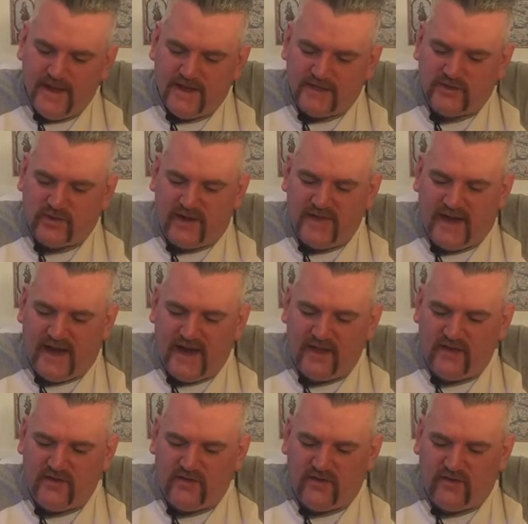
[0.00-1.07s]
So on the
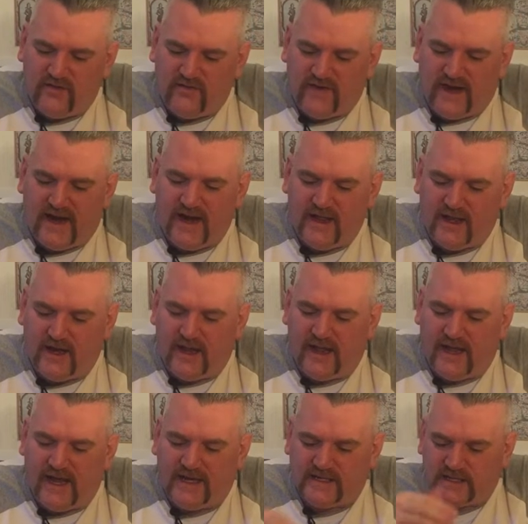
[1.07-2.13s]
island of Islay
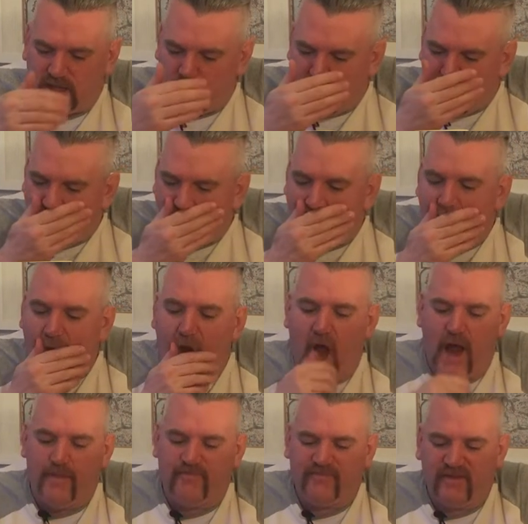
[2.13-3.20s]
lies Loch
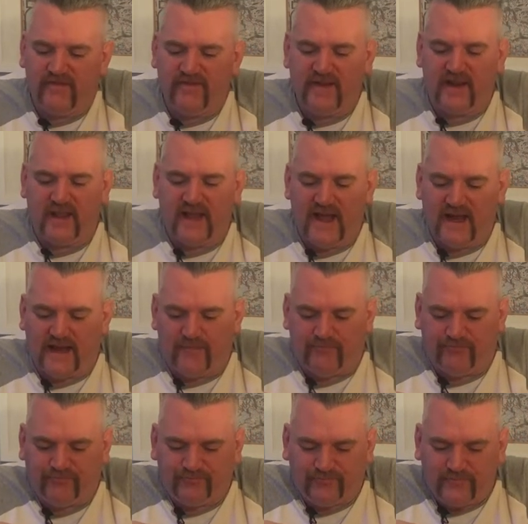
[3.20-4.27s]
Finlaggan,
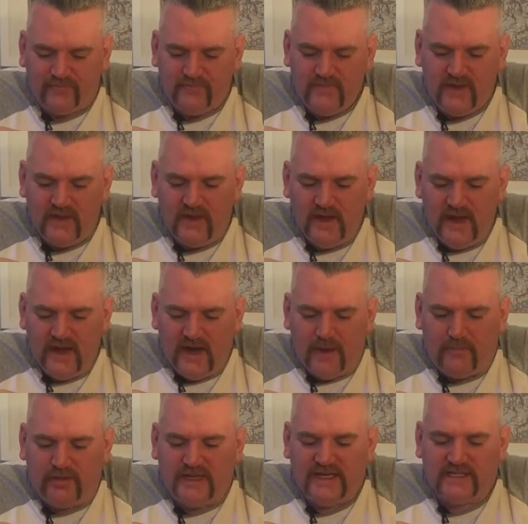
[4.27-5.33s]
a
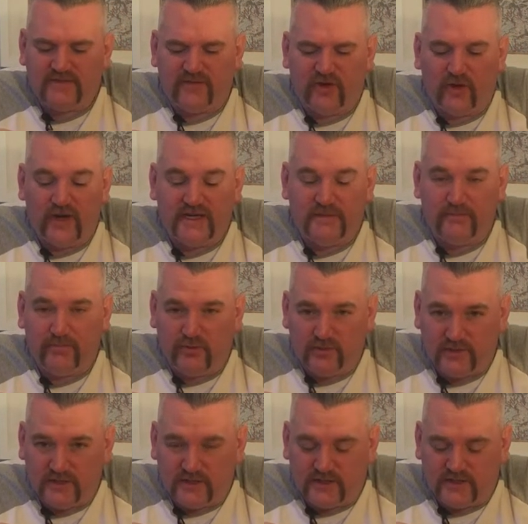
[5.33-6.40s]
place of great
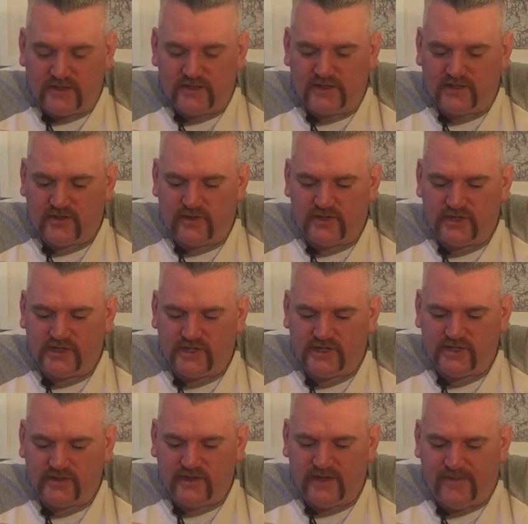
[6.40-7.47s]
importance in Scottish
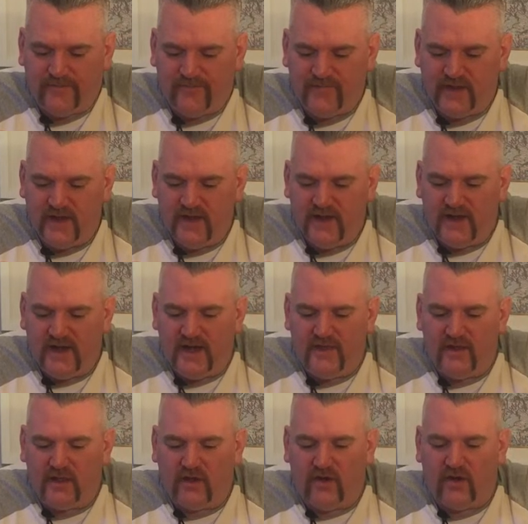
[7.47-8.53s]
history. In
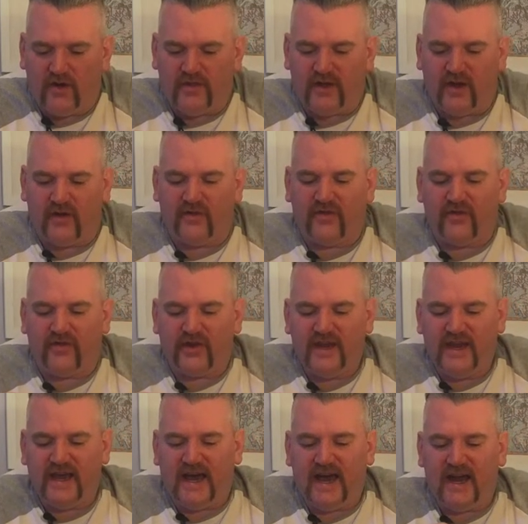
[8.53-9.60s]
the loch there are
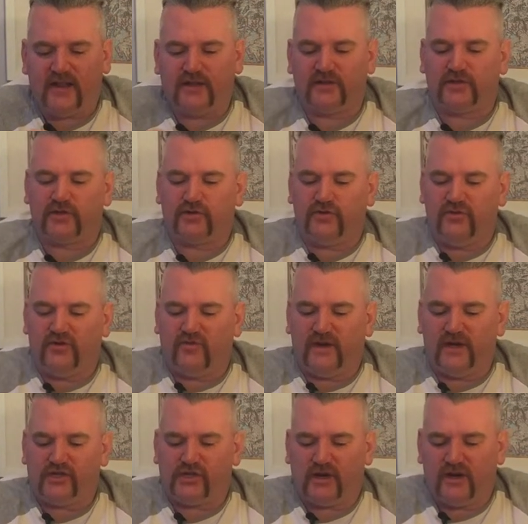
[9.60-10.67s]
three islands, two of
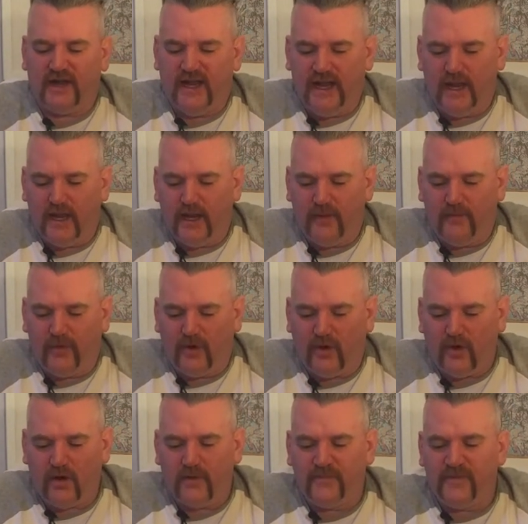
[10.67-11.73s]
which are Éilean
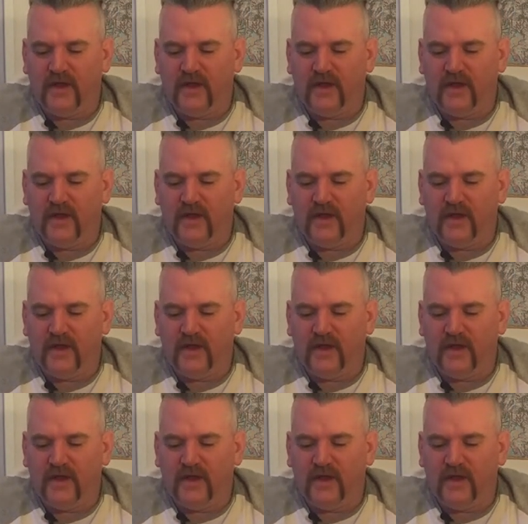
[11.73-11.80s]
Mór.